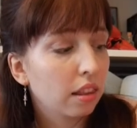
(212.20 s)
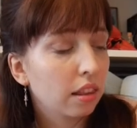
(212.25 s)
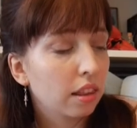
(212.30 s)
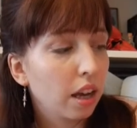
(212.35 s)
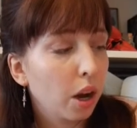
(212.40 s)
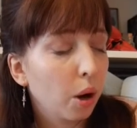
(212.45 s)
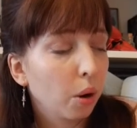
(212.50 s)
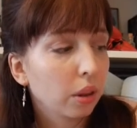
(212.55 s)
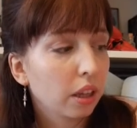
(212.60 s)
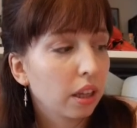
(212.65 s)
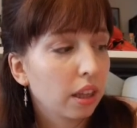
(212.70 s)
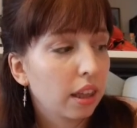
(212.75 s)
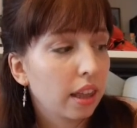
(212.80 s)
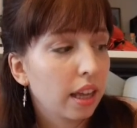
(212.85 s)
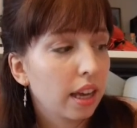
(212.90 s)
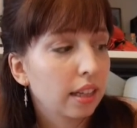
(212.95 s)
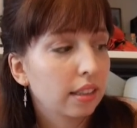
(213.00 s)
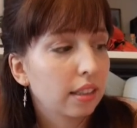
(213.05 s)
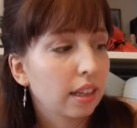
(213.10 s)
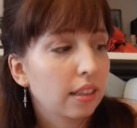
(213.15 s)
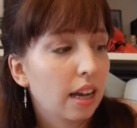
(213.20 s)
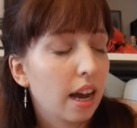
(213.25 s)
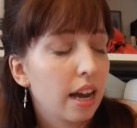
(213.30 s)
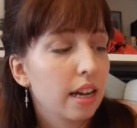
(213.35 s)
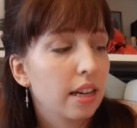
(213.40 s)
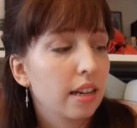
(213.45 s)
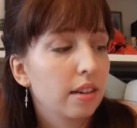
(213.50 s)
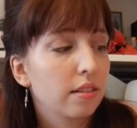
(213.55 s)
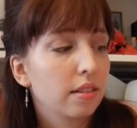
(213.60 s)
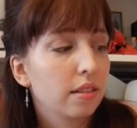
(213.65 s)
The only thing that
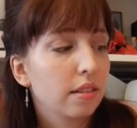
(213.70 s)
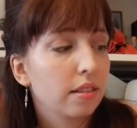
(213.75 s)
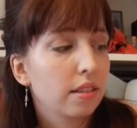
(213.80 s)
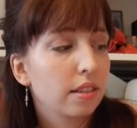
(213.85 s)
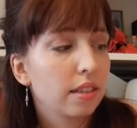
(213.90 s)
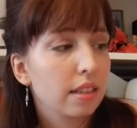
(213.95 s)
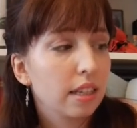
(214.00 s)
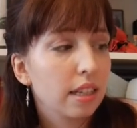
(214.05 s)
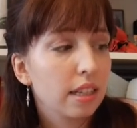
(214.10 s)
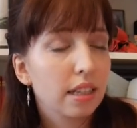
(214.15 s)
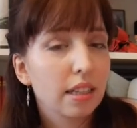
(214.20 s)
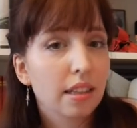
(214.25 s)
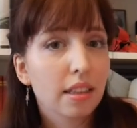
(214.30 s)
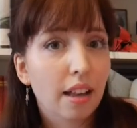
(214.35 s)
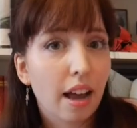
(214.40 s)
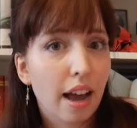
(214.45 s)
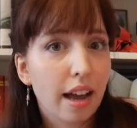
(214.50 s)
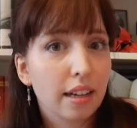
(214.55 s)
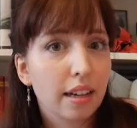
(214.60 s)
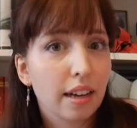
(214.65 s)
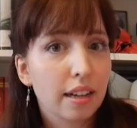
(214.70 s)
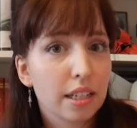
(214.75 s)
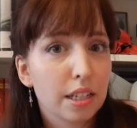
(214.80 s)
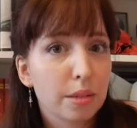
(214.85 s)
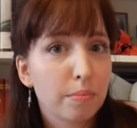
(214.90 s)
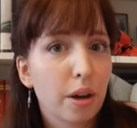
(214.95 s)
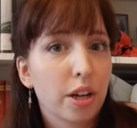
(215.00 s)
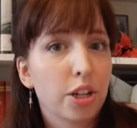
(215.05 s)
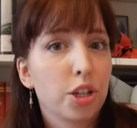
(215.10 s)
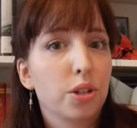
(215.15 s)
I didn't like
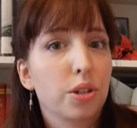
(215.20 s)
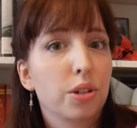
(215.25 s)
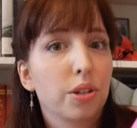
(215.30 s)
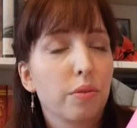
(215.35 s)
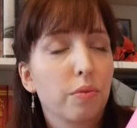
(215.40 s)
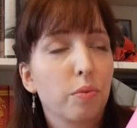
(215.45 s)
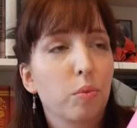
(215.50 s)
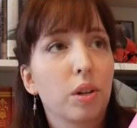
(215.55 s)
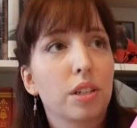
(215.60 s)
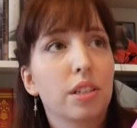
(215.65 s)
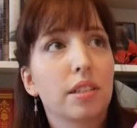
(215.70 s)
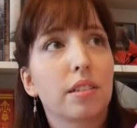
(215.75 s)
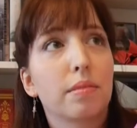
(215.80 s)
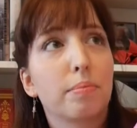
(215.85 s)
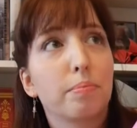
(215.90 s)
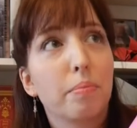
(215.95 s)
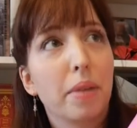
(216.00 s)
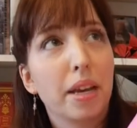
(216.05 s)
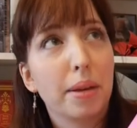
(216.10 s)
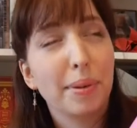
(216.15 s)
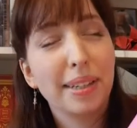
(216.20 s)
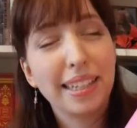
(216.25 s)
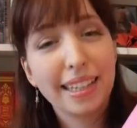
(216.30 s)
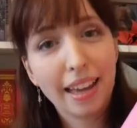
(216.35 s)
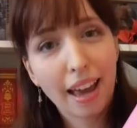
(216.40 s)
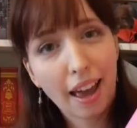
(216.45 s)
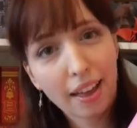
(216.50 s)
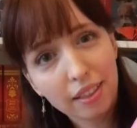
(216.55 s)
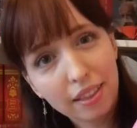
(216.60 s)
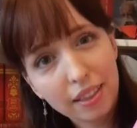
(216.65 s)
as much was maybe
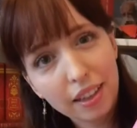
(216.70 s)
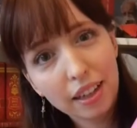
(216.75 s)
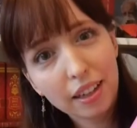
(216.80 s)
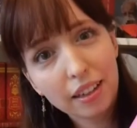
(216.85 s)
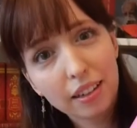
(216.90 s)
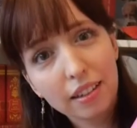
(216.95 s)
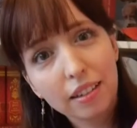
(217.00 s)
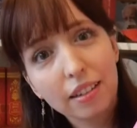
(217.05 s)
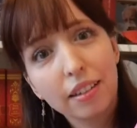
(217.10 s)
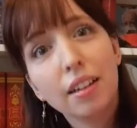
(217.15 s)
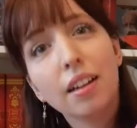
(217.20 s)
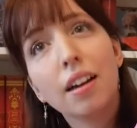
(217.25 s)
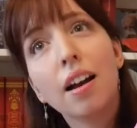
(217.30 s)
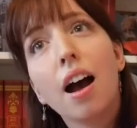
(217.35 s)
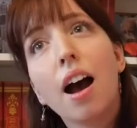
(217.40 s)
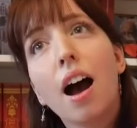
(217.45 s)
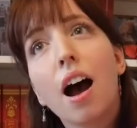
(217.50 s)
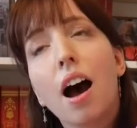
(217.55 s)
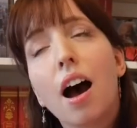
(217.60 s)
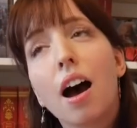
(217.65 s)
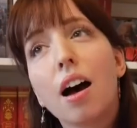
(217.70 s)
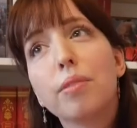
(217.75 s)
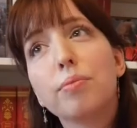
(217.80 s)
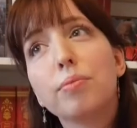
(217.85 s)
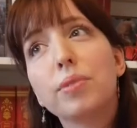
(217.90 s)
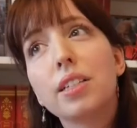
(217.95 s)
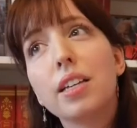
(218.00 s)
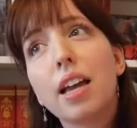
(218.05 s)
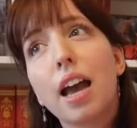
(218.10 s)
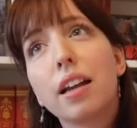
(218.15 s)
the ending.
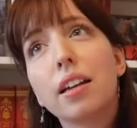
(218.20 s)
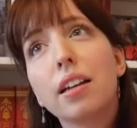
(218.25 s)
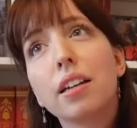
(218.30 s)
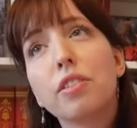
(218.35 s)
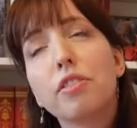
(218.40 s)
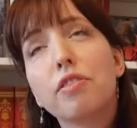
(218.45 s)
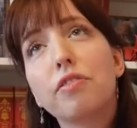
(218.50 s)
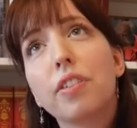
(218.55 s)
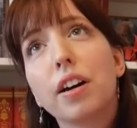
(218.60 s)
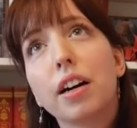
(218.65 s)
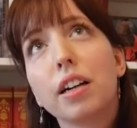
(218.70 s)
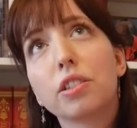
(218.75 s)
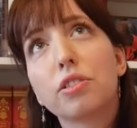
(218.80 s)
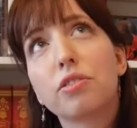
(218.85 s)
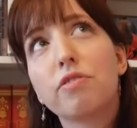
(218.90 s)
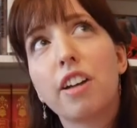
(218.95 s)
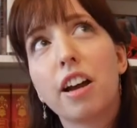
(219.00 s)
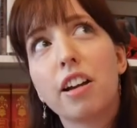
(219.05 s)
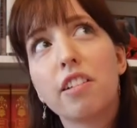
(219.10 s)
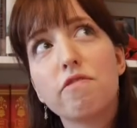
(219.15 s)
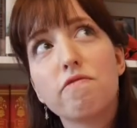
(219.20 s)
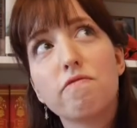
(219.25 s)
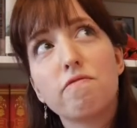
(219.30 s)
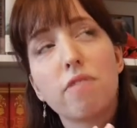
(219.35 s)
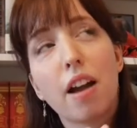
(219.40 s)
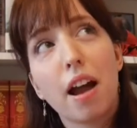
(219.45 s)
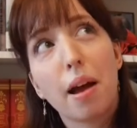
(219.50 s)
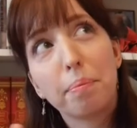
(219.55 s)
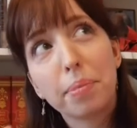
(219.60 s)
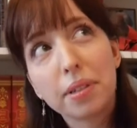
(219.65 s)
The ending felt very
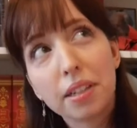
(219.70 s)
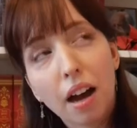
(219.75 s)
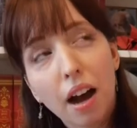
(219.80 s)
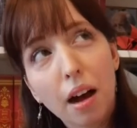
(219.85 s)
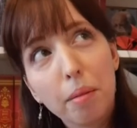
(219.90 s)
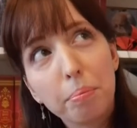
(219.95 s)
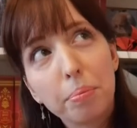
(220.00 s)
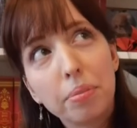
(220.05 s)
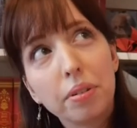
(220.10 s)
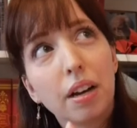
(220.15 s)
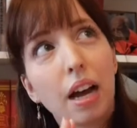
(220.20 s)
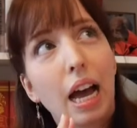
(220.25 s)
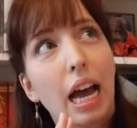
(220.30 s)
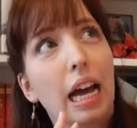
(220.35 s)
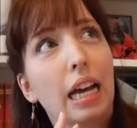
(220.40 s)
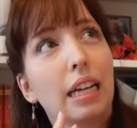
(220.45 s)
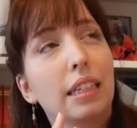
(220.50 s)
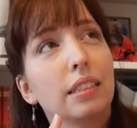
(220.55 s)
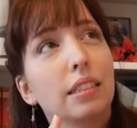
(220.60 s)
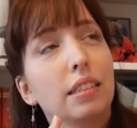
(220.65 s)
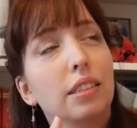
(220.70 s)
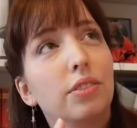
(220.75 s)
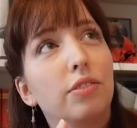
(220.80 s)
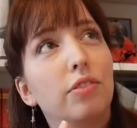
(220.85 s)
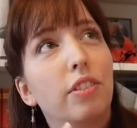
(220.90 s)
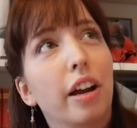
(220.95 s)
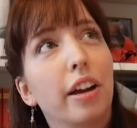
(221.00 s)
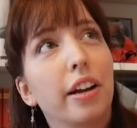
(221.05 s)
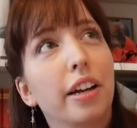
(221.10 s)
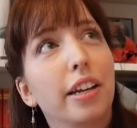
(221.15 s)
wrapped up and
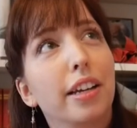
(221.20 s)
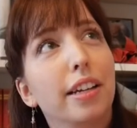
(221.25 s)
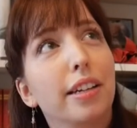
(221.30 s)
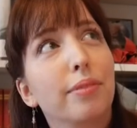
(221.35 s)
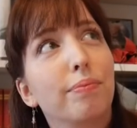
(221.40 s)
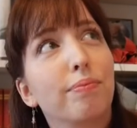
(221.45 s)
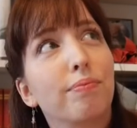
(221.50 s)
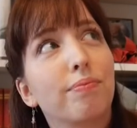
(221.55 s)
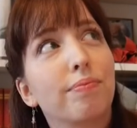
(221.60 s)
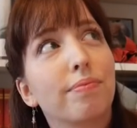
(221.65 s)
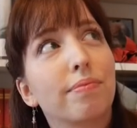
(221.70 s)
very,